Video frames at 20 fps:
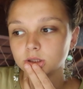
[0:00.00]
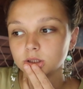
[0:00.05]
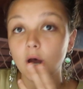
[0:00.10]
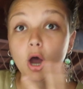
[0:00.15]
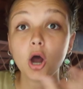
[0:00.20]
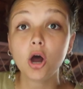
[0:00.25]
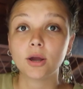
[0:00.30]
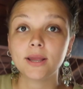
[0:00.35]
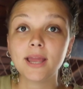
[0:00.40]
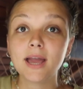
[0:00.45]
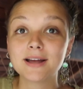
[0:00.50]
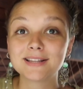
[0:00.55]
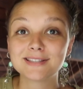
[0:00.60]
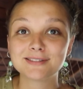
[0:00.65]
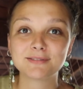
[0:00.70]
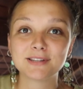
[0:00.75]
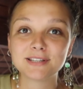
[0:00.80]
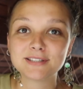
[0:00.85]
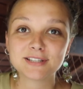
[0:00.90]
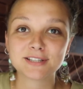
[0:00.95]
oh yeah,
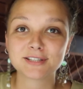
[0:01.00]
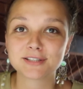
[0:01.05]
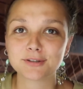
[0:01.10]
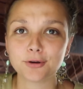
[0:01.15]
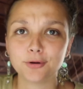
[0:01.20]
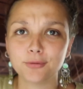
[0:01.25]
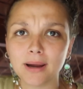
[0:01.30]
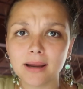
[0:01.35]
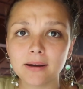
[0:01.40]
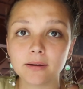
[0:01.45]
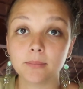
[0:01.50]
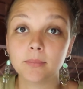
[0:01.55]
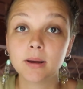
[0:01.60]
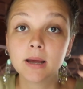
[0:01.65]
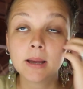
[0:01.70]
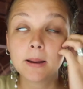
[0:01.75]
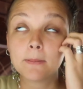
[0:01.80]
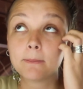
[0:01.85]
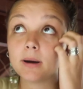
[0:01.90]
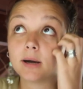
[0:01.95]
this is so random,
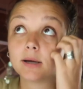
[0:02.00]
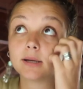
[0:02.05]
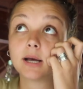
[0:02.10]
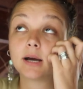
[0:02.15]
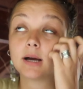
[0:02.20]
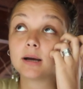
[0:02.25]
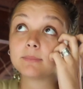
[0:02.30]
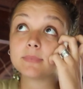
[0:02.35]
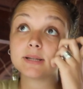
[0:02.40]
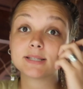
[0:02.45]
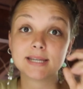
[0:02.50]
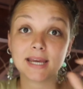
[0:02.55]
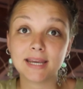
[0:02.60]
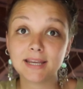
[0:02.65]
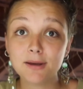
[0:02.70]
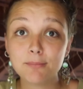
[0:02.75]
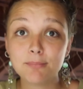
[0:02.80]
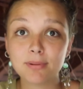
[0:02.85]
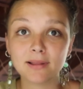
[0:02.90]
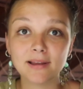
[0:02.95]
but
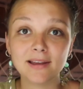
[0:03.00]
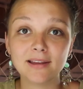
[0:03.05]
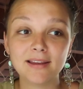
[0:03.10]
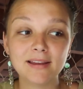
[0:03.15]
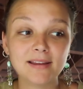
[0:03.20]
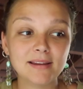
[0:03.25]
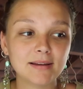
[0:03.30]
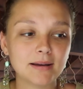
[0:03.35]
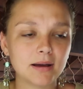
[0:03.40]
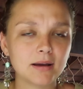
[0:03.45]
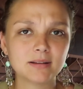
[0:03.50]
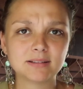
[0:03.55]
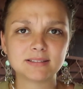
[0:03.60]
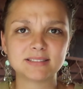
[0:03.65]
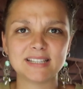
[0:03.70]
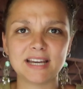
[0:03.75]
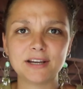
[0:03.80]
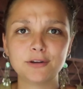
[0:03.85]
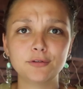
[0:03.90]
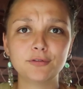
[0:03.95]
take a
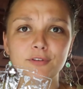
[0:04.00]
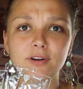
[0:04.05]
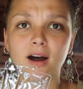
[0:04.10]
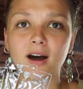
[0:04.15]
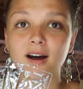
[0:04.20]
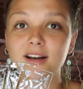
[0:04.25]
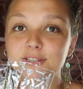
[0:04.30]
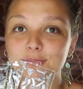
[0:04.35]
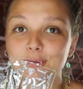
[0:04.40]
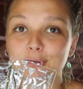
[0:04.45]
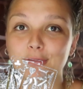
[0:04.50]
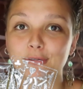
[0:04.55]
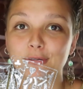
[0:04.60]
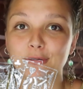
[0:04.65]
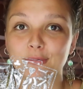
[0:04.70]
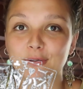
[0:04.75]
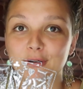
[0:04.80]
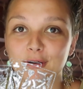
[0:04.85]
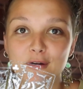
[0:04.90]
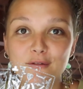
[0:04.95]
deck of cards with
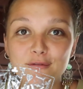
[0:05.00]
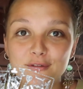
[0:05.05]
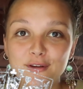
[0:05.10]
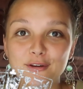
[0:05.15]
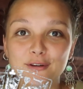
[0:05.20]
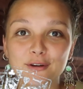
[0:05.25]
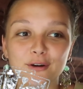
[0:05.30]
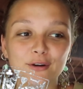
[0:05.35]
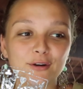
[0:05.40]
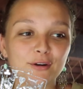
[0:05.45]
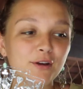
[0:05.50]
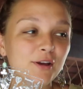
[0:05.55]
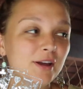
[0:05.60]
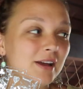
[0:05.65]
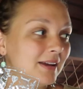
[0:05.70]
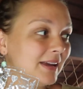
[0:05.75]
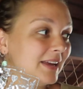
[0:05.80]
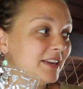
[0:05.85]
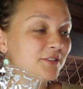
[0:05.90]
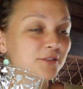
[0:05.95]
you wherever you go
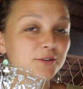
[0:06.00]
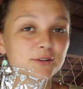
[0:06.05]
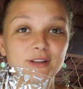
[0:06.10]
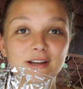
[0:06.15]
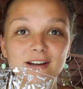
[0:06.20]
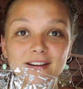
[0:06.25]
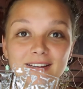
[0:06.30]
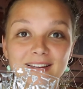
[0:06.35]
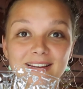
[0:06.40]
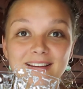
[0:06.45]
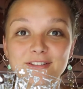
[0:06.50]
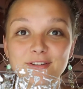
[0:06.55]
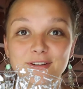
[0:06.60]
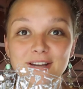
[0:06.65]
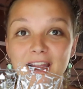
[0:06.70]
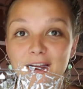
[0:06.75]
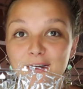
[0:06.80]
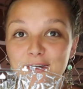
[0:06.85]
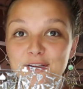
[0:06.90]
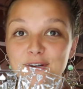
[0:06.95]
in your
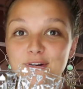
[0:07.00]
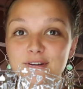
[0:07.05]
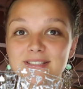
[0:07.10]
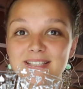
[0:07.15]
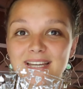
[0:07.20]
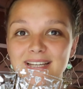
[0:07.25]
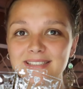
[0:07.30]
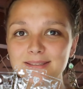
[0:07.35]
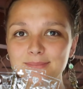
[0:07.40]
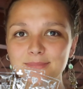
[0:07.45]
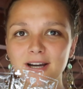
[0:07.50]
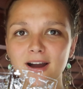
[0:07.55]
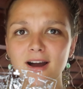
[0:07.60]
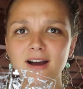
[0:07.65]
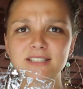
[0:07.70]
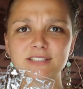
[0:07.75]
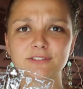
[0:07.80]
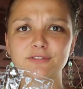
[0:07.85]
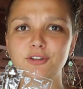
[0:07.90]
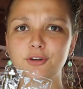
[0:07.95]
carry-on. Take some
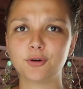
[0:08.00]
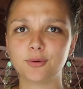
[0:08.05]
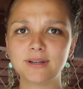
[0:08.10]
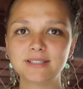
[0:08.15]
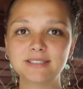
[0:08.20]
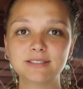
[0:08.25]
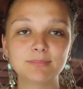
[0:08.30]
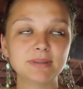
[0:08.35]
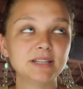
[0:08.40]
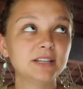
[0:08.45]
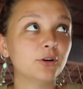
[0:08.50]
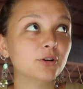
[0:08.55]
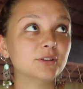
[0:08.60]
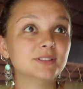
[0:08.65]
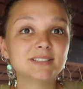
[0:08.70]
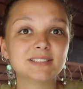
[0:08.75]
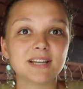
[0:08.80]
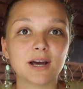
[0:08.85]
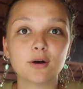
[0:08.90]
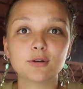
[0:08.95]
cards. If you're going to be in
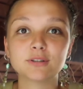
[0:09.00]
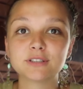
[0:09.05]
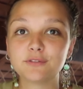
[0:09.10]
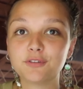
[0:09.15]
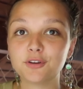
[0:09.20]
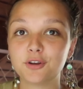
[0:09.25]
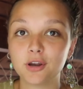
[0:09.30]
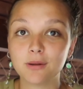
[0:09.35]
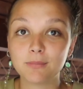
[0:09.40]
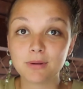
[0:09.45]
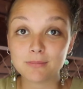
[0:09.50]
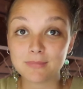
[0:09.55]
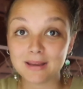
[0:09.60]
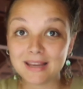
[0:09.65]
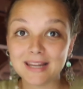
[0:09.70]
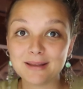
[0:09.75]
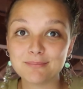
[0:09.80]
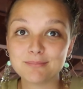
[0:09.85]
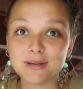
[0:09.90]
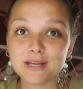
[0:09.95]
hostels, if you're going to be
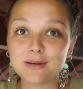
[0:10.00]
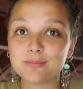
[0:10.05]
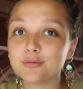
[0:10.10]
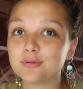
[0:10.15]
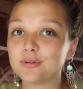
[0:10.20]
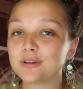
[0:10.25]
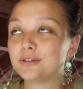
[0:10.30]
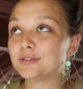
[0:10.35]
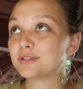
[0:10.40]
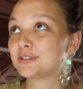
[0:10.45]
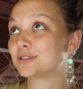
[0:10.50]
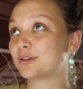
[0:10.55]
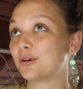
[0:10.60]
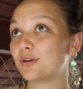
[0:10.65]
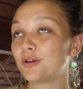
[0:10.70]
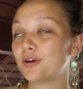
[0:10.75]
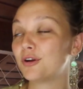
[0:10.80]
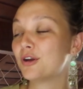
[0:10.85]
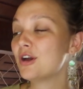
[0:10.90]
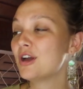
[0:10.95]
meeting people and you're
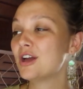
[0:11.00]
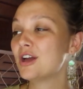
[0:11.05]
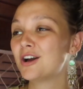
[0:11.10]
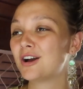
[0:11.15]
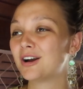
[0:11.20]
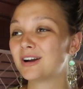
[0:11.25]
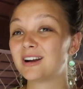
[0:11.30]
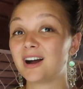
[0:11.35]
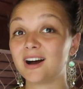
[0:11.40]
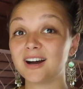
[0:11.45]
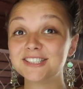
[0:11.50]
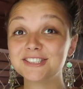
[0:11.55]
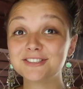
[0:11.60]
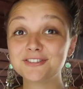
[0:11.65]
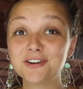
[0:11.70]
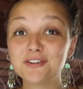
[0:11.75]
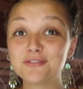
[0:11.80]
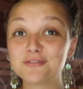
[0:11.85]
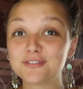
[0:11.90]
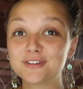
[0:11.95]
solo, cards
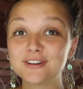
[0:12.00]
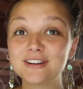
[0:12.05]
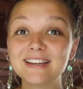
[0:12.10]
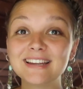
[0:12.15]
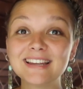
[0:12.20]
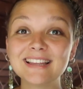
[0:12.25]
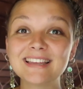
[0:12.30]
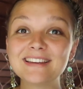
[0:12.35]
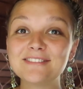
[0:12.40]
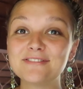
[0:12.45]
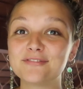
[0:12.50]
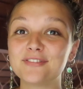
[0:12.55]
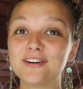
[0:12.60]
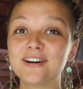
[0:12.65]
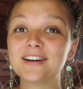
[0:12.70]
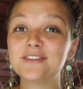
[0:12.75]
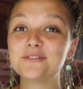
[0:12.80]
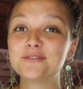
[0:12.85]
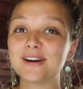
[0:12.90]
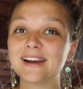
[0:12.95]
are a really
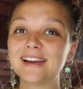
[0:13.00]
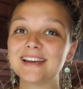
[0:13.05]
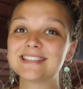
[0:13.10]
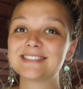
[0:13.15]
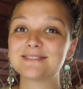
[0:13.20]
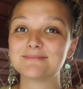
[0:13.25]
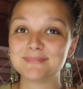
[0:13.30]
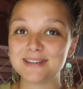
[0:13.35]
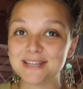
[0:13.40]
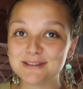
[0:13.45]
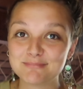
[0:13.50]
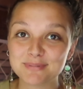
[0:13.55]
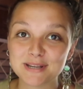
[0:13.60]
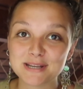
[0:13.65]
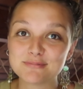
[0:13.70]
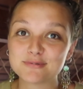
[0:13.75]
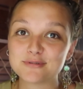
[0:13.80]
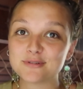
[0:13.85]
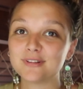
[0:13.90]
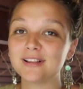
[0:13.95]
fun way to meet
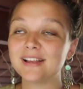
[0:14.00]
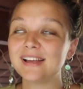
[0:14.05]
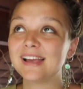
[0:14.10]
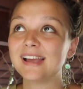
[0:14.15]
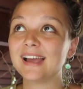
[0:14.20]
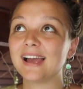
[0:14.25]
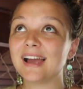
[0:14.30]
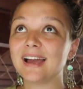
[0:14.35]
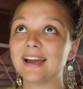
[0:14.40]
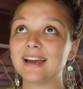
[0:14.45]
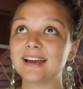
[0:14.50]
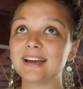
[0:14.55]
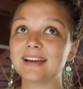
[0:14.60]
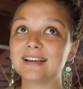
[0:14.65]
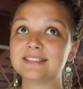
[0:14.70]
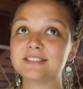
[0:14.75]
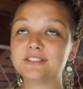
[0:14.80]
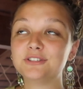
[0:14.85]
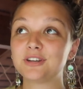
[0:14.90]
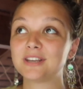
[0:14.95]
people,
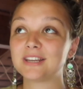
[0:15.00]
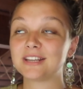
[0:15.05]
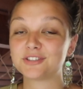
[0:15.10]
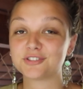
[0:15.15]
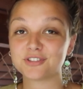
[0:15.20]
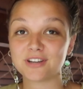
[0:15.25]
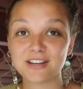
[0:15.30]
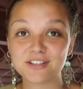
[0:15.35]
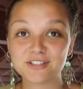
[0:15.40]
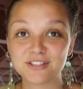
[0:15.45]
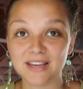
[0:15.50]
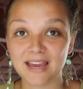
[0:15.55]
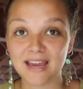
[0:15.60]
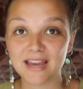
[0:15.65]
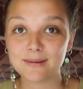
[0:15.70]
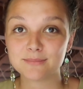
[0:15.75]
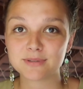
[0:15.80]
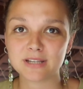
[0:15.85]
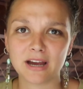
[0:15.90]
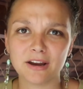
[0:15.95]
and you can exchange
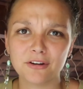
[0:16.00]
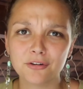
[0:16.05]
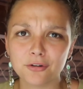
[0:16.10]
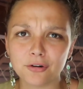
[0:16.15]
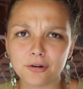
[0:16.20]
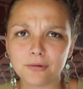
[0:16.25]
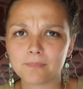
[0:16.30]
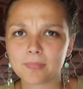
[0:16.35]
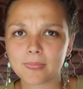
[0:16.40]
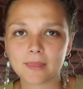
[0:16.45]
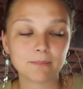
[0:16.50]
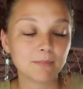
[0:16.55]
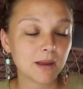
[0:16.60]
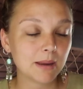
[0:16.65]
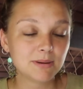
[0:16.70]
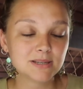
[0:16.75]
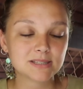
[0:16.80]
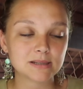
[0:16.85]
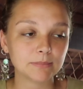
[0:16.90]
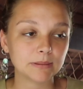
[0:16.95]
games. I don't know,
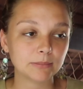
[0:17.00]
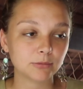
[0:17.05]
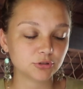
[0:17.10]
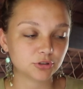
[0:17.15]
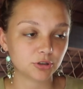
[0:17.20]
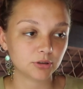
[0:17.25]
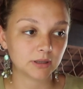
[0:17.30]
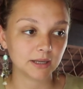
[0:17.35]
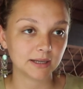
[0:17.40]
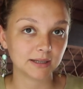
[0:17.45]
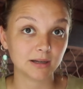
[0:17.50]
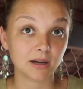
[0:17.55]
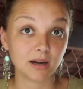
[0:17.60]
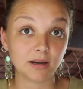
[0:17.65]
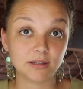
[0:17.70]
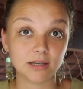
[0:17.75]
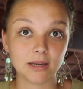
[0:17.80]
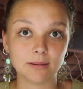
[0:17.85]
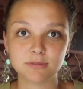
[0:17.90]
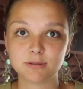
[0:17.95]
maybe some people don't like
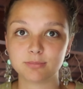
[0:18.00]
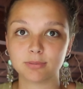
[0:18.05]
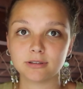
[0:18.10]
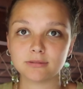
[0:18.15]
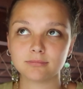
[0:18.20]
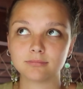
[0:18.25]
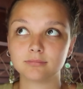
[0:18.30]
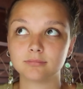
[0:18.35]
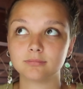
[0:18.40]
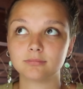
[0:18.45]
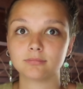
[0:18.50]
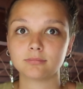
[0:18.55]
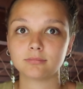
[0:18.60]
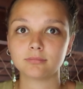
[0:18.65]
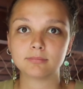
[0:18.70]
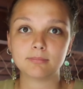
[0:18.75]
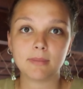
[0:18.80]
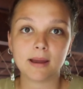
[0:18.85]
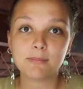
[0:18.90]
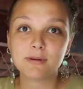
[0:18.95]
card games, but
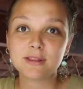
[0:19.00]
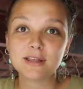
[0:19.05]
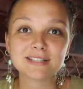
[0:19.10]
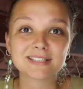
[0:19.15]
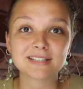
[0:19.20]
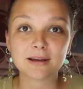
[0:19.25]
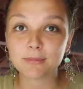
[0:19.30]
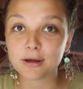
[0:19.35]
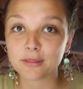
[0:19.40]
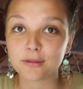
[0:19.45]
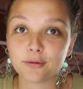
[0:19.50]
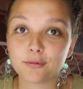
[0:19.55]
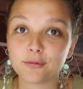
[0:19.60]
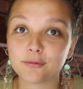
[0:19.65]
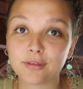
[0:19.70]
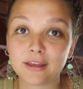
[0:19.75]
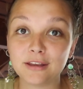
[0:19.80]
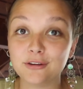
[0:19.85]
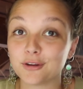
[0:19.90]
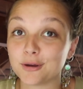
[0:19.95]
maybe there's some other
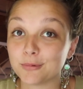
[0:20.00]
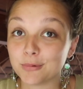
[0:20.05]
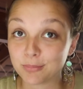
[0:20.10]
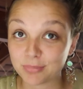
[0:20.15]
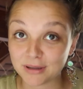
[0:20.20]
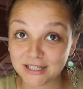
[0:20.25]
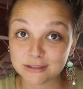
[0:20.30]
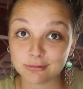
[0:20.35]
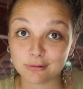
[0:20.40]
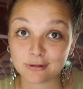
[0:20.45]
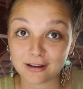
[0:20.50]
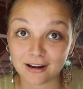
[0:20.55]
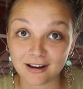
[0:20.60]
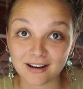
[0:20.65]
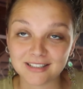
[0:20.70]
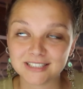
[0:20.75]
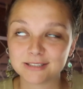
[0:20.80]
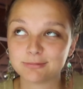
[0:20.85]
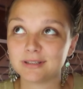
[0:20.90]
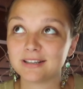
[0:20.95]
thing you can replace with
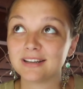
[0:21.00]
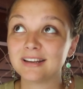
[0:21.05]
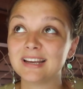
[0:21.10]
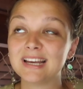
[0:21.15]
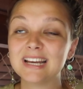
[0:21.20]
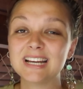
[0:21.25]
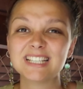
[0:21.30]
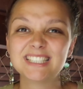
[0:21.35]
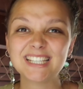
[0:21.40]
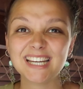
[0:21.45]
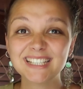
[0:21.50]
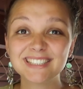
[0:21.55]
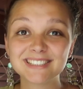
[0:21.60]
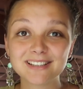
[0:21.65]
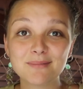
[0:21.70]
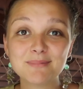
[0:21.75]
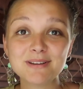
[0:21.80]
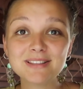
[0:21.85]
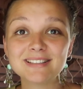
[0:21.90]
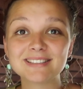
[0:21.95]
cards. But take
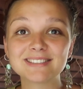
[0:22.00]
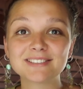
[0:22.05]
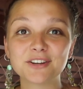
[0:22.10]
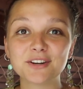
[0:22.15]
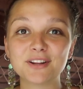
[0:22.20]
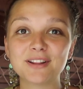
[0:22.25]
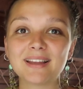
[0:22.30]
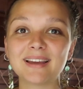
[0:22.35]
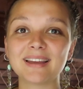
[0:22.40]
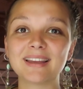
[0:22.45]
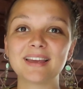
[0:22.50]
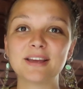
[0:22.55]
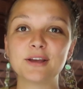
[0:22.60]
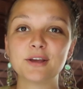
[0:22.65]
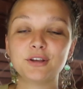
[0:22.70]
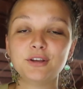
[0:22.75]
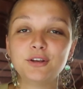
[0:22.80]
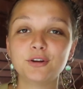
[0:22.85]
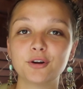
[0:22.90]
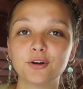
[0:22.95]
something that's gonna, like,
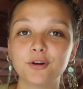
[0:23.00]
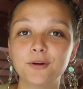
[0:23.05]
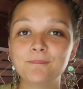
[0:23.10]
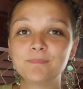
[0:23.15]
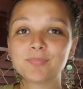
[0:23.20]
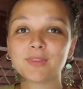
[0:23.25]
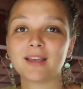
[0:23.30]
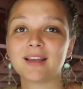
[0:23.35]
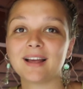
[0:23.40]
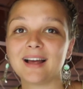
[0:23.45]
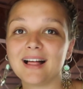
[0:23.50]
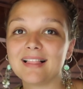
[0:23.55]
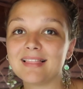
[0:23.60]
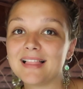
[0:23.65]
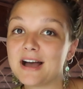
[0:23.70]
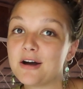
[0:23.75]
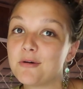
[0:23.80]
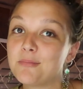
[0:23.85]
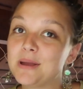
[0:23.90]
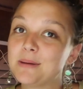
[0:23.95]
you know,
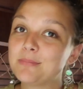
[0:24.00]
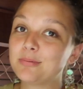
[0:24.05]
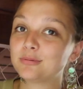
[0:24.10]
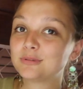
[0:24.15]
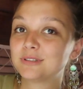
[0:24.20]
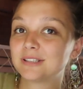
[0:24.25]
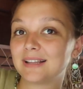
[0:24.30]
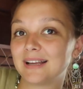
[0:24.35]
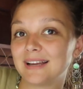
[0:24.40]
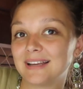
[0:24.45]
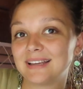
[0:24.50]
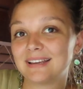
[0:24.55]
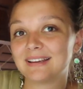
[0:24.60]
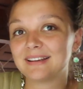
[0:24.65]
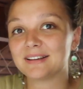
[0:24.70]
allow people to like